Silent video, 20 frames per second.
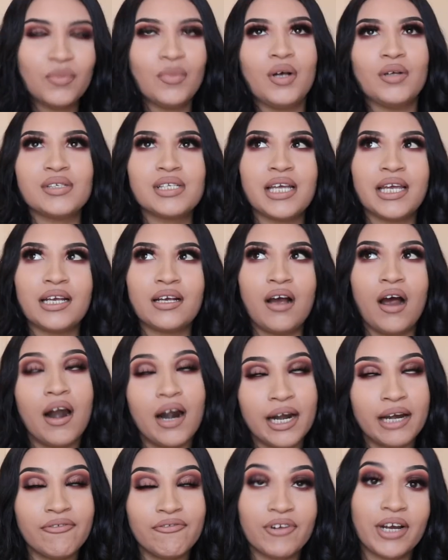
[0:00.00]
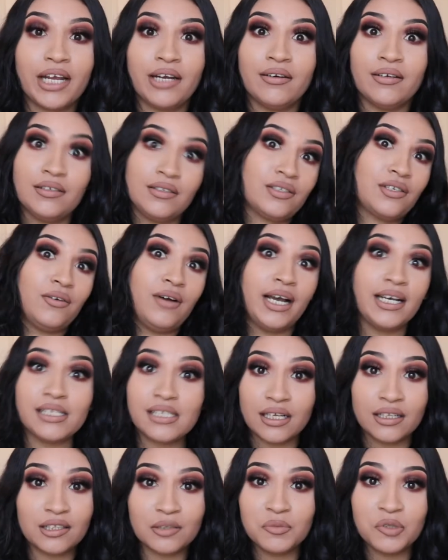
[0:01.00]
I was like, all right, fine. So I
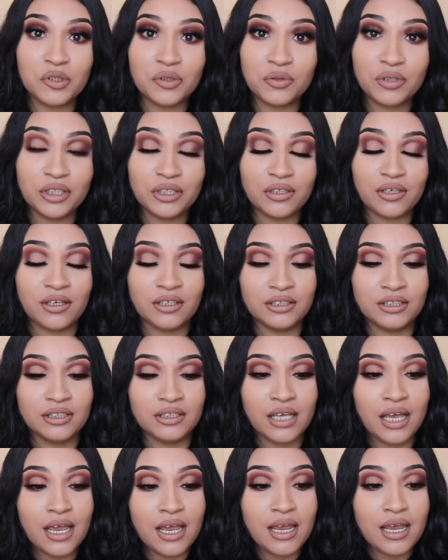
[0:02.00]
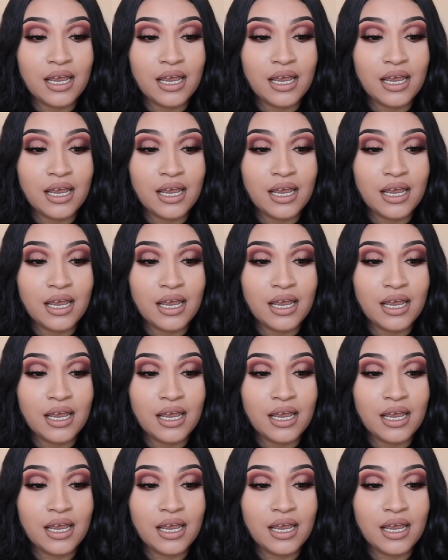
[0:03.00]
sent them the $200.